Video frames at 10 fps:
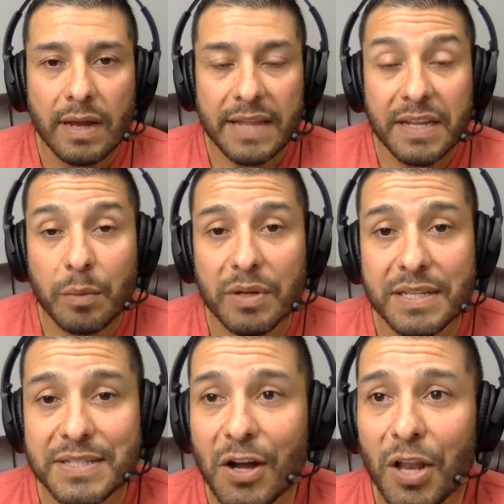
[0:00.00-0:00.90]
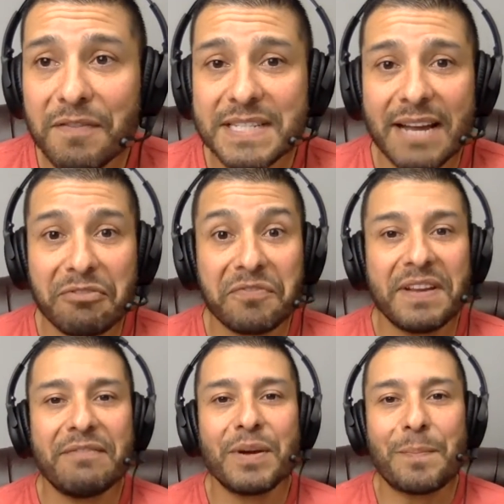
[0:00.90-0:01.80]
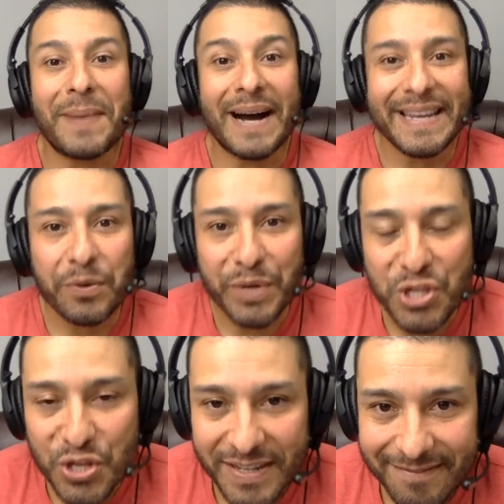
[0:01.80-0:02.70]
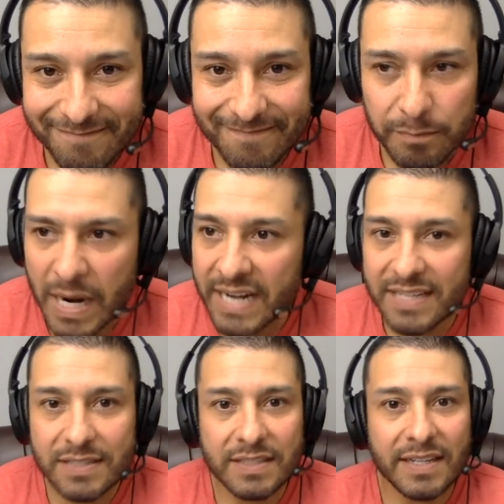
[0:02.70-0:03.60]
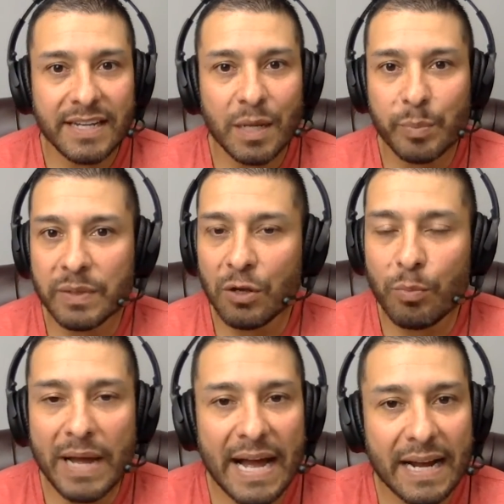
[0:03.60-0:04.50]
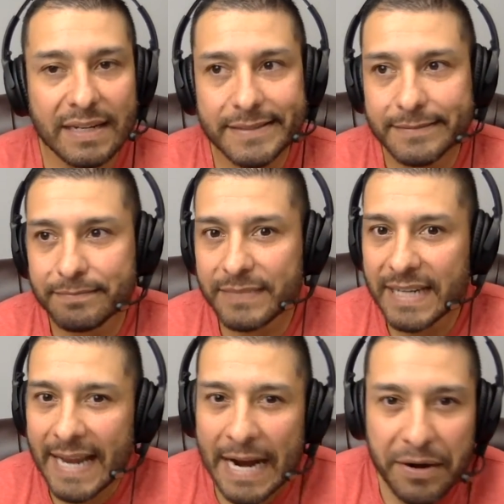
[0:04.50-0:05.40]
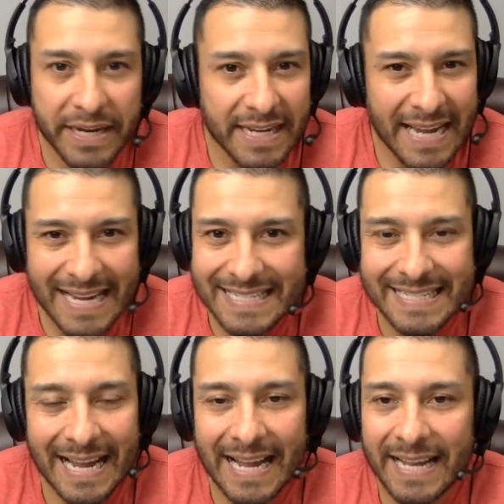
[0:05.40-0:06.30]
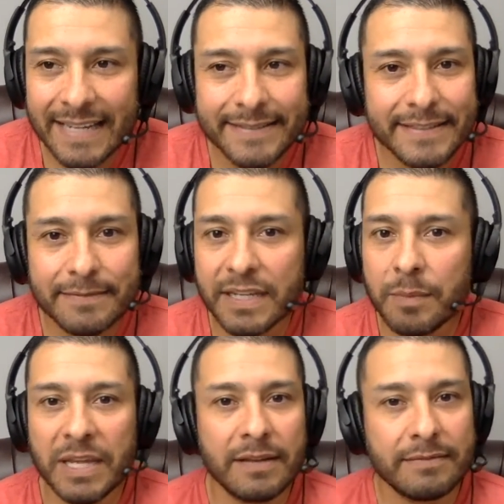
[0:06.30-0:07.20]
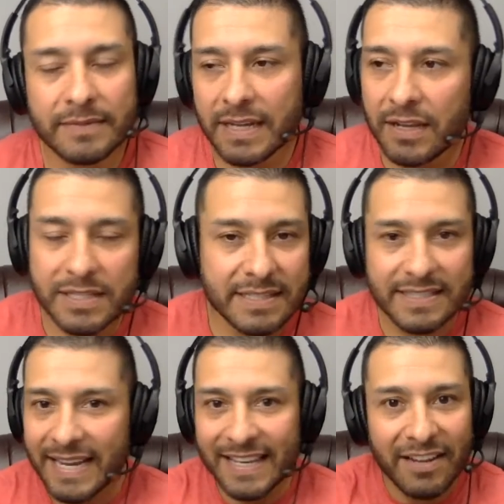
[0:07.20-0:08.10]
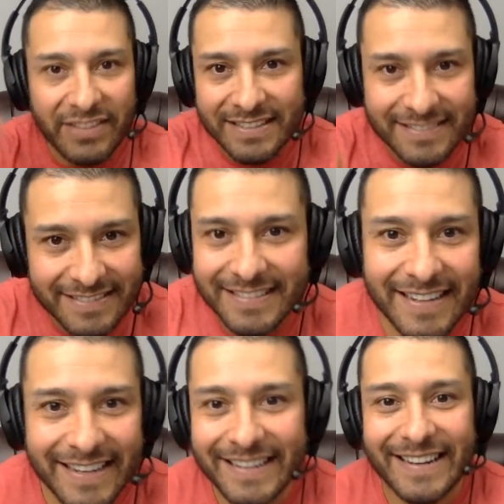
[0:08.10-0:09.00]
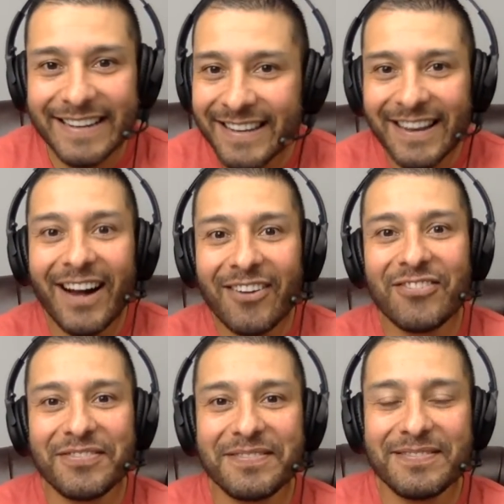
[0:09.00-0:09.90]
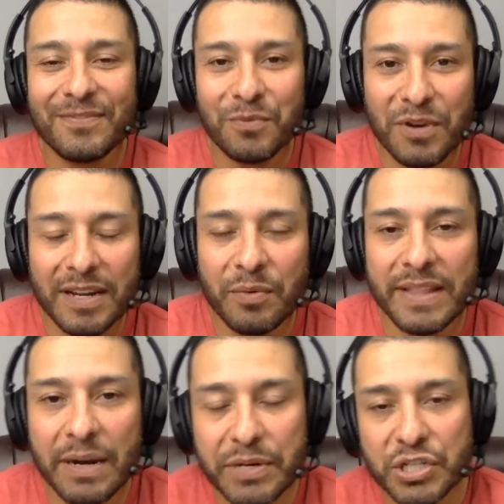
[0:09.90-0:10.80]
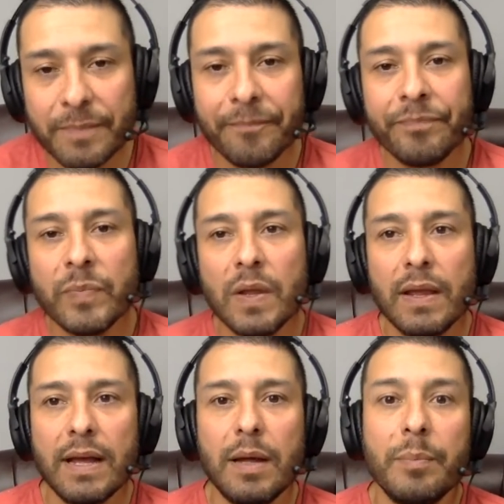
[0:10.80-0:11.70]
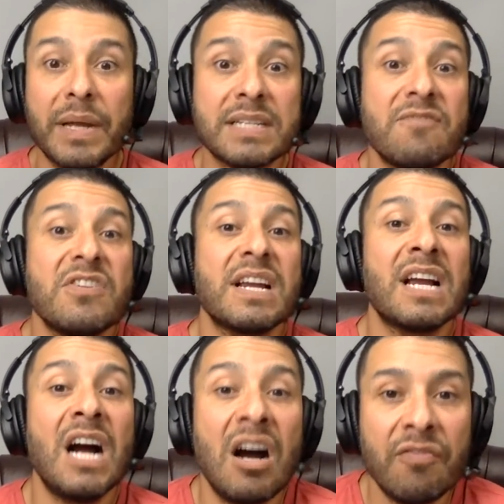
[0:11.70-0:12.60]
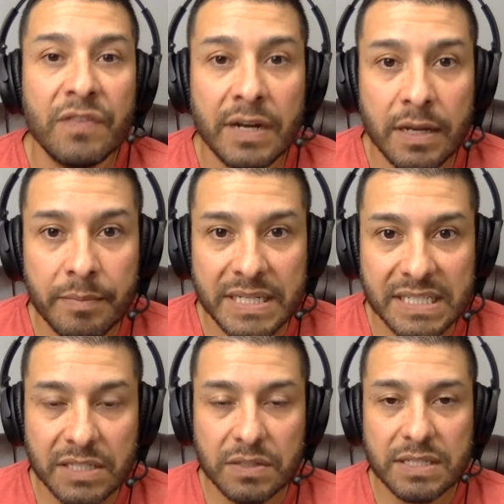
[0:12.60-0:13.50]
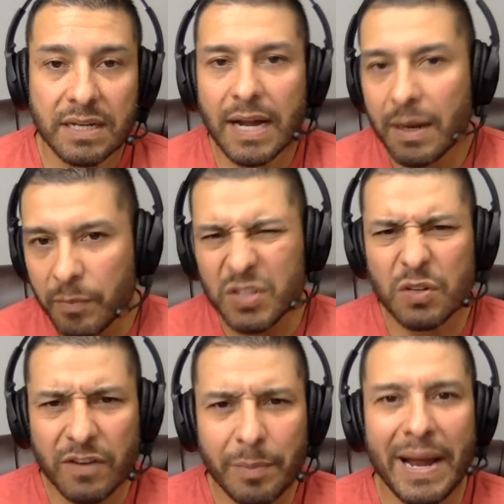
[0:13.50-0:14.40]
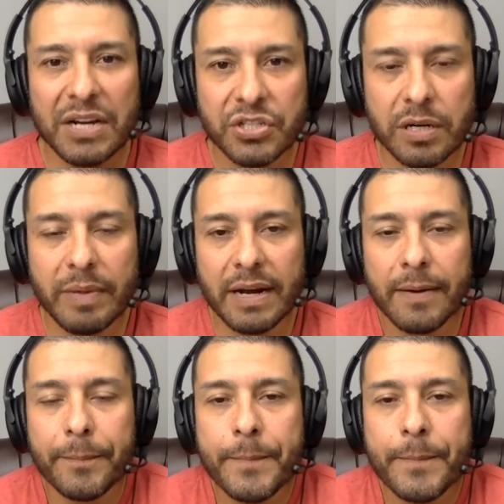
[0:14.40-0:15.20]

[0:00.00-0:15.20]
And think about this. All of us have a favorite body region. Mine is the hip and low back area, SI. Give me it. I love it. I love working with that region because I'm very confident in my skill set. I'm also very passionate about it.